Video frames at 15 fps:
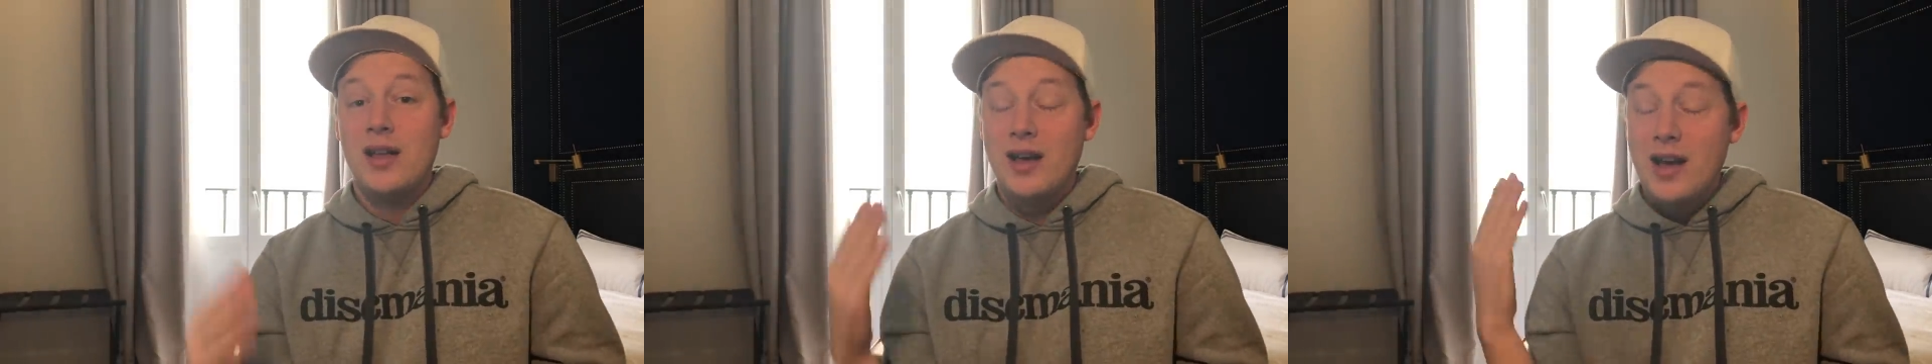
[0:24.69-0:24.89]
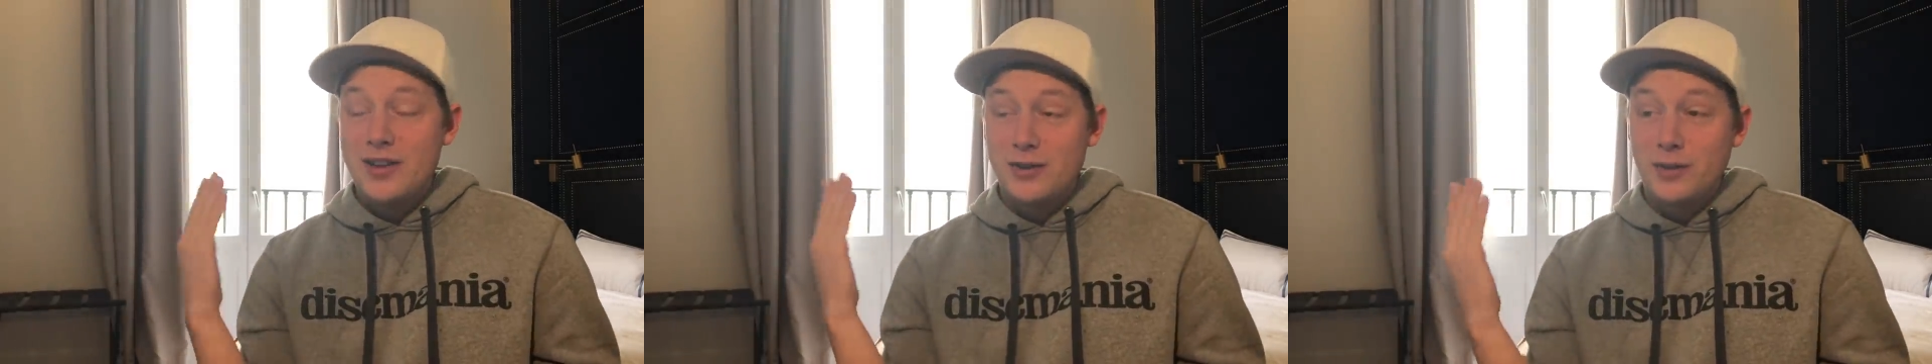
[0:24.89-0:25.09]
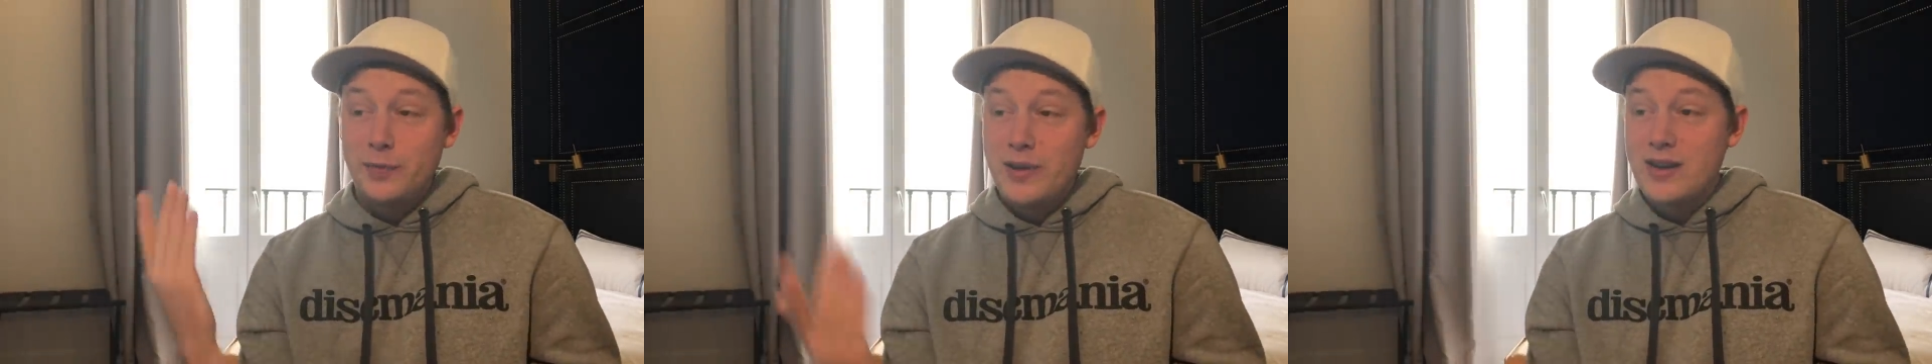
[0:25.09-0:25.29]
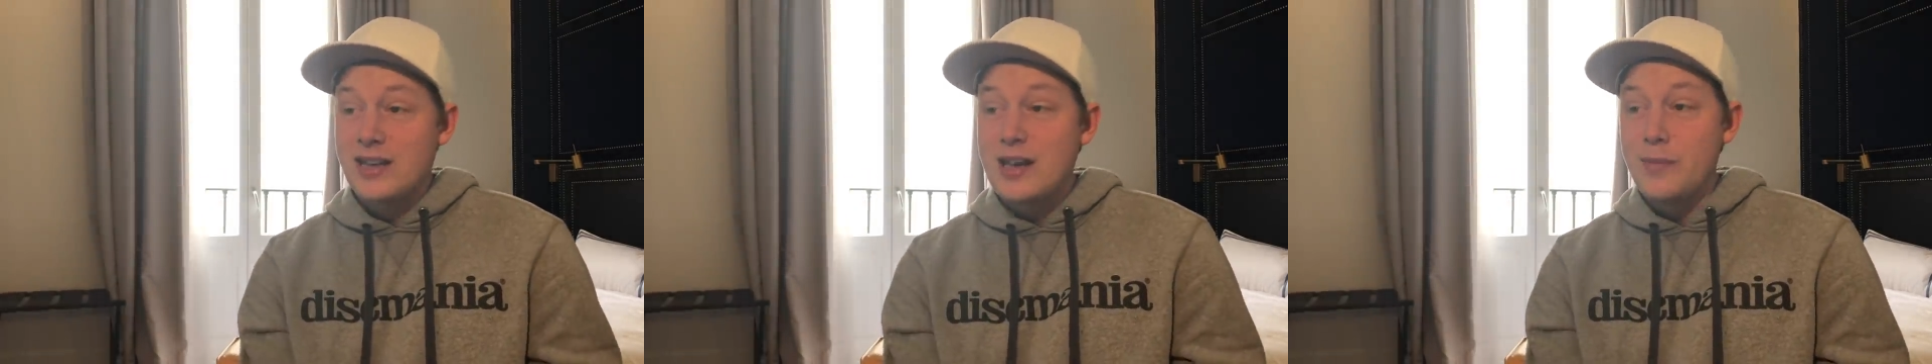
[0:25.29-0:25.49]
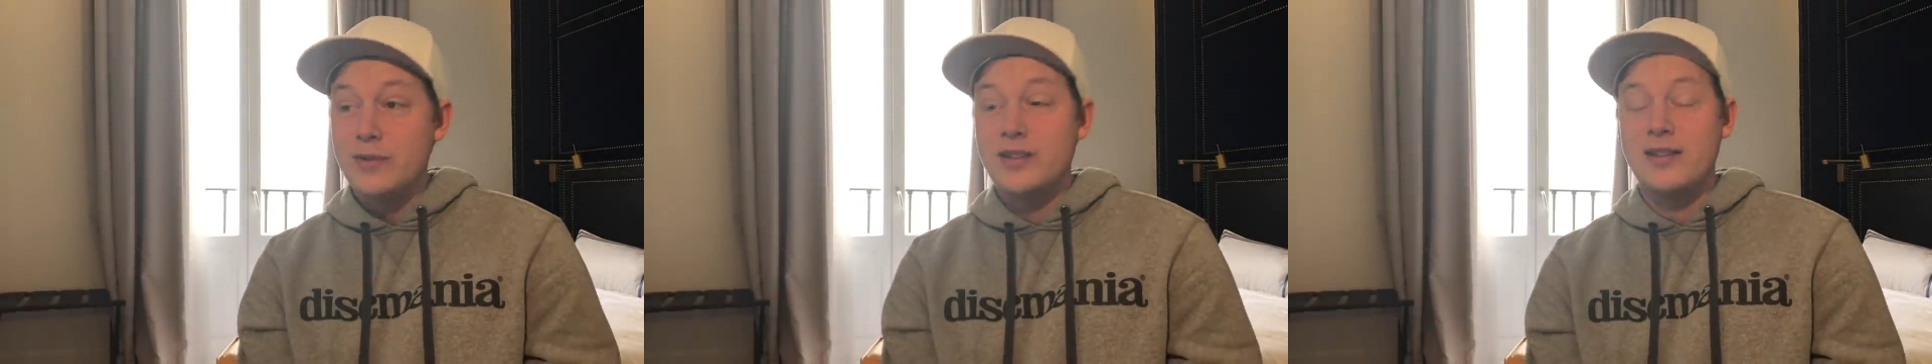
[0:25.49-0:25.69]
I just spent a
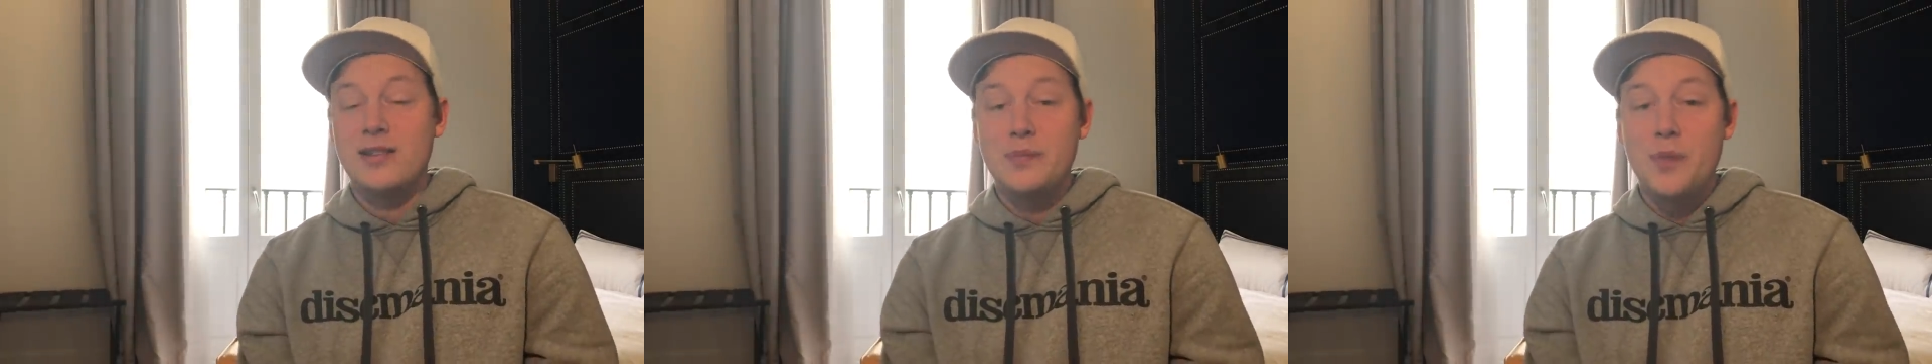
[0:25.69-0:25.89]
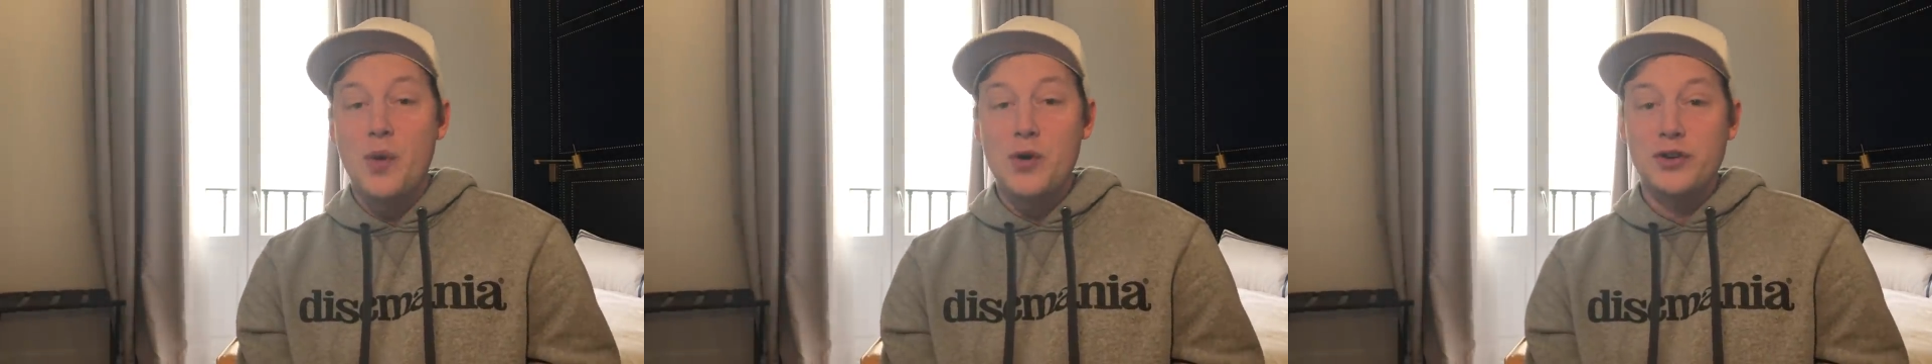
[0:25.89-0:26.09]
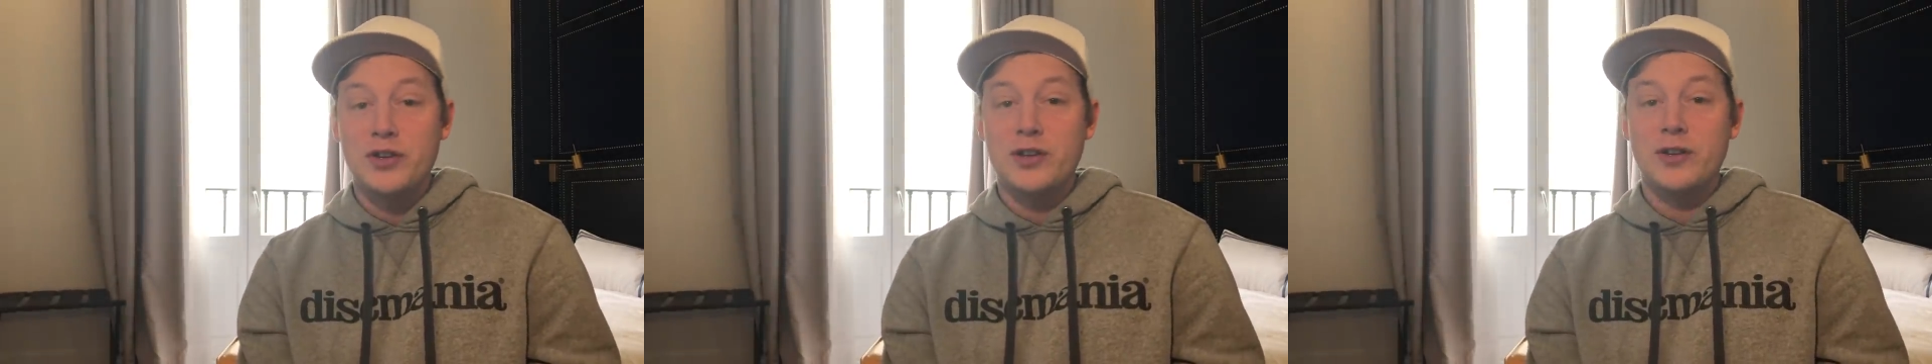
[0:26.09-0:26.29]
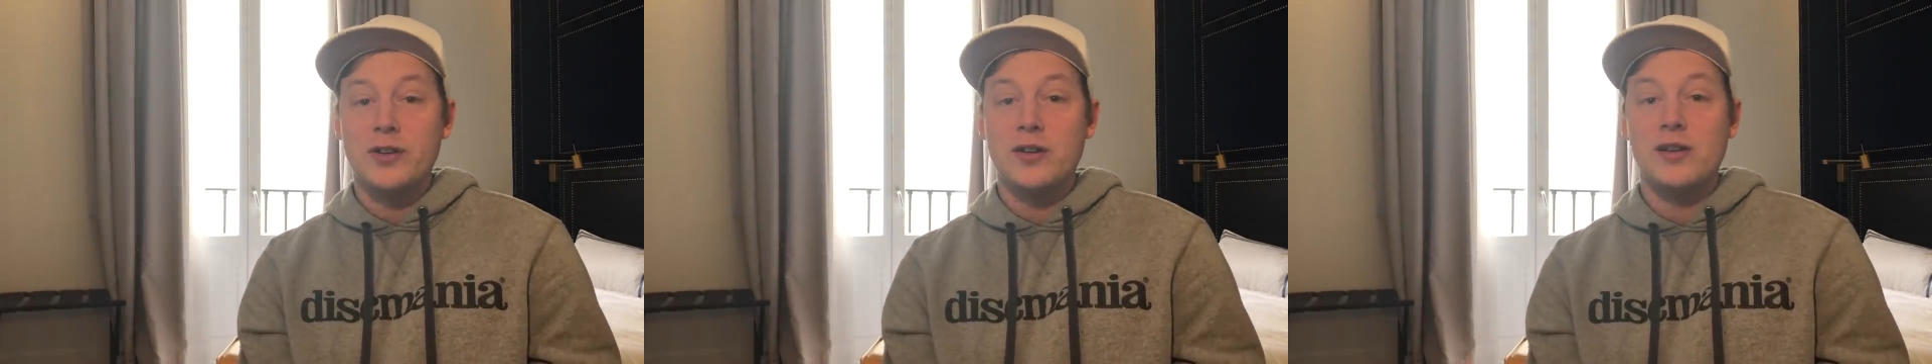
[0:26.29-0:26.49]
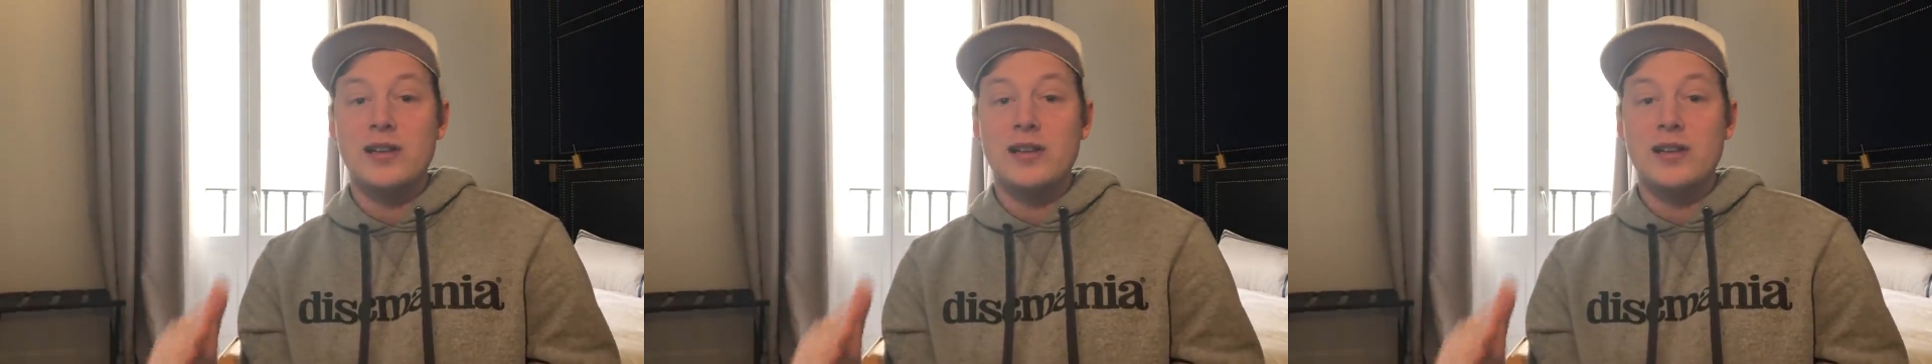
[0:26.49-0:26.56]
couple days in Portugal,